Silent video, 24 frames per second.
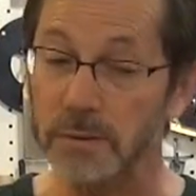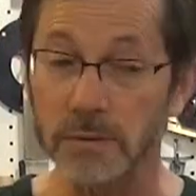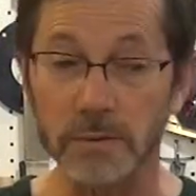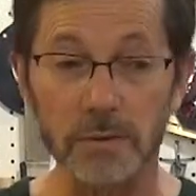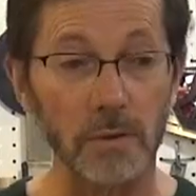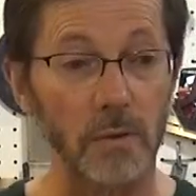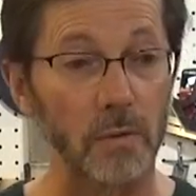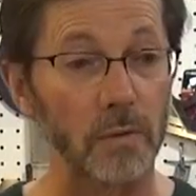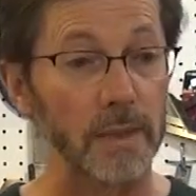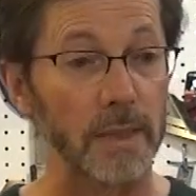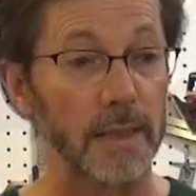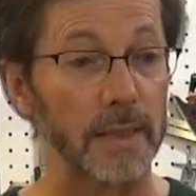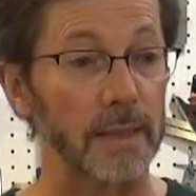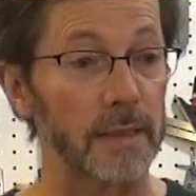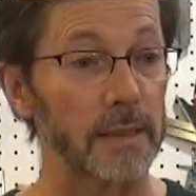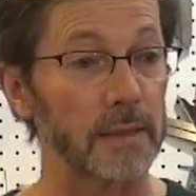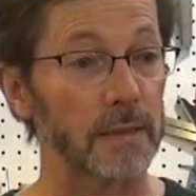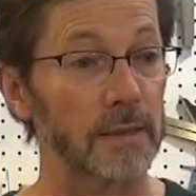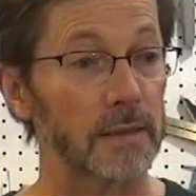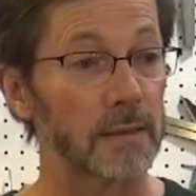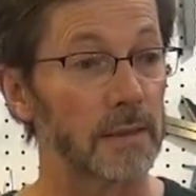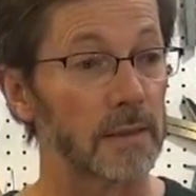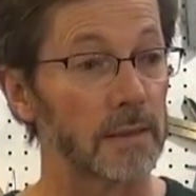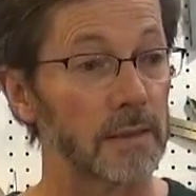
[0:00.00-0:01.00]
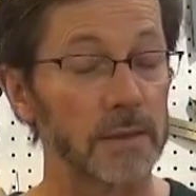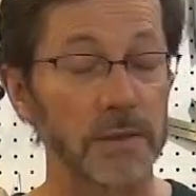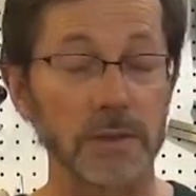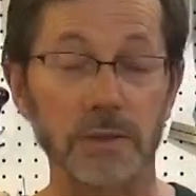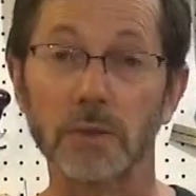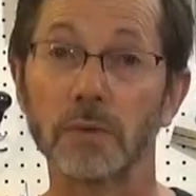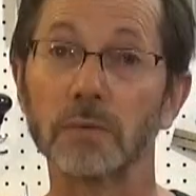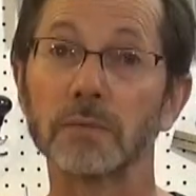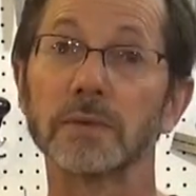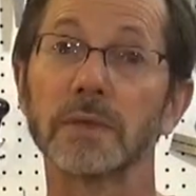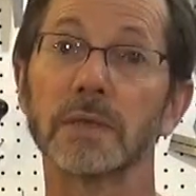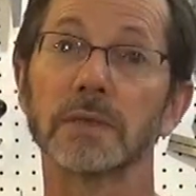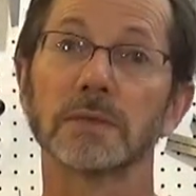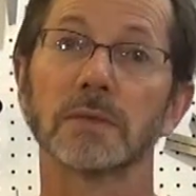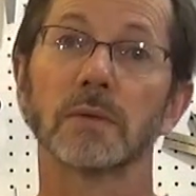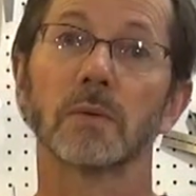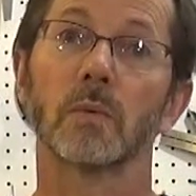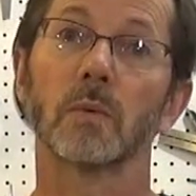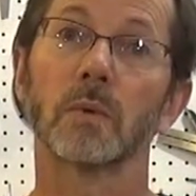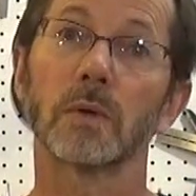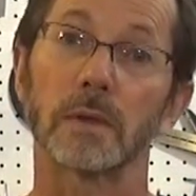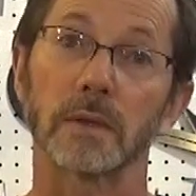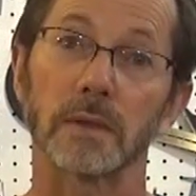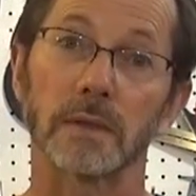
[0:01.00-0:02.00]
Okay, so does it
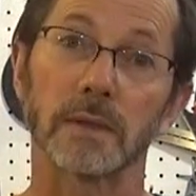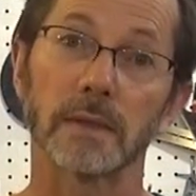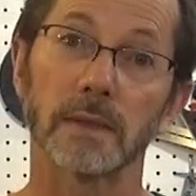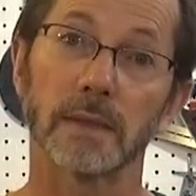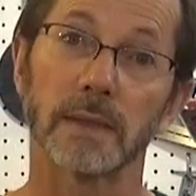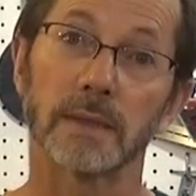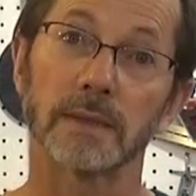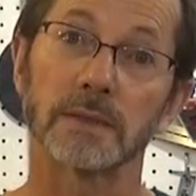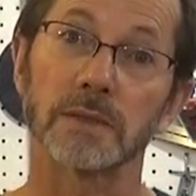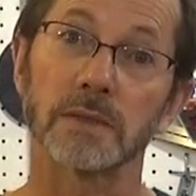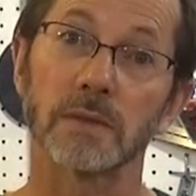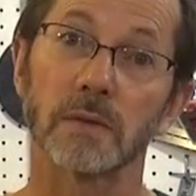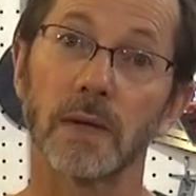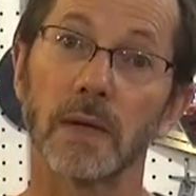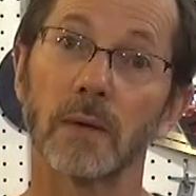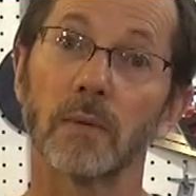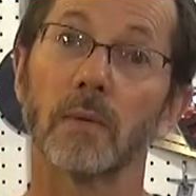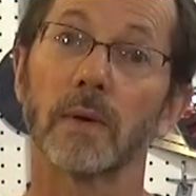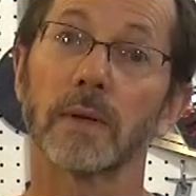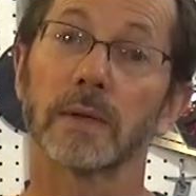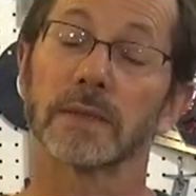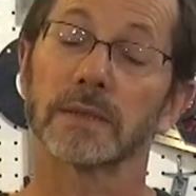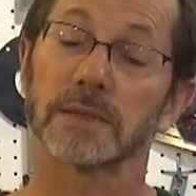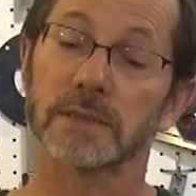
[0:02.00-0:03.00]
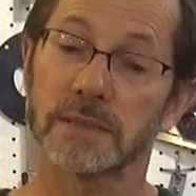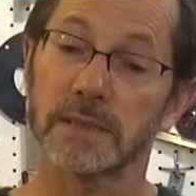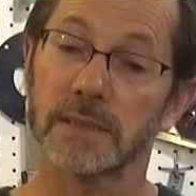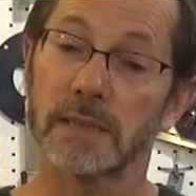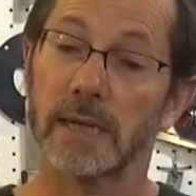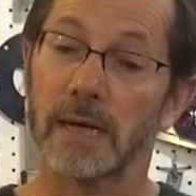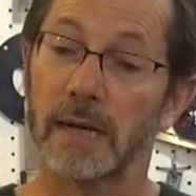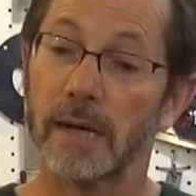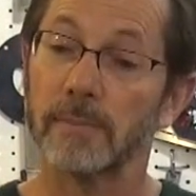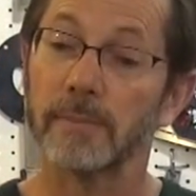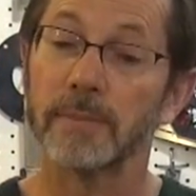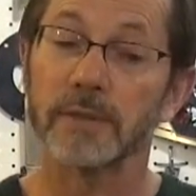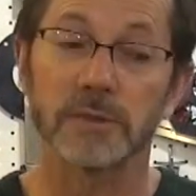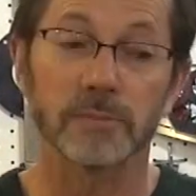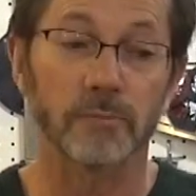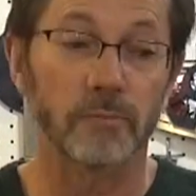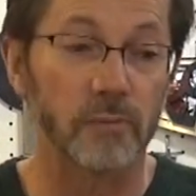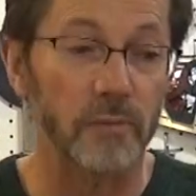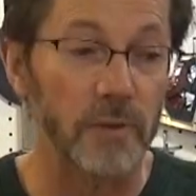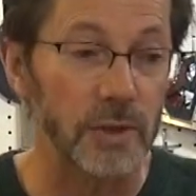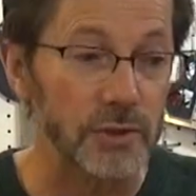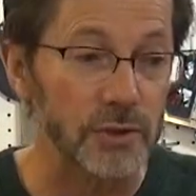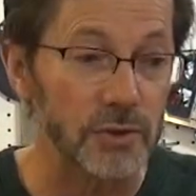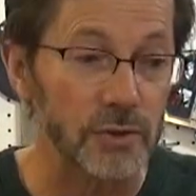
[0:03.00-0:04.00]
work? And so I want to see how much
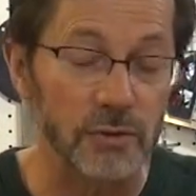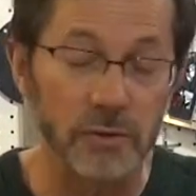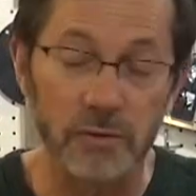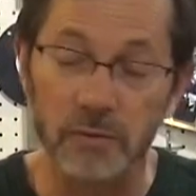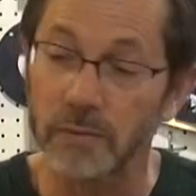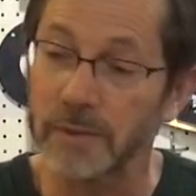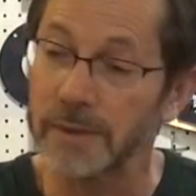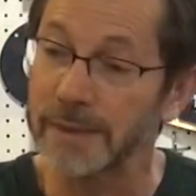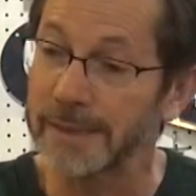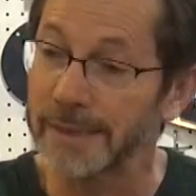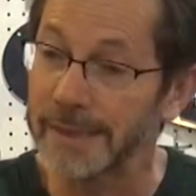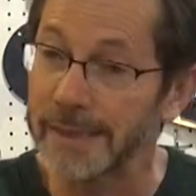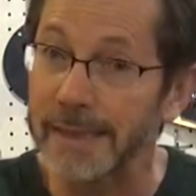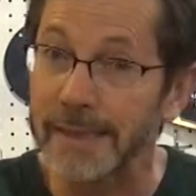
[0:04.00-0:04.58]
pressure do we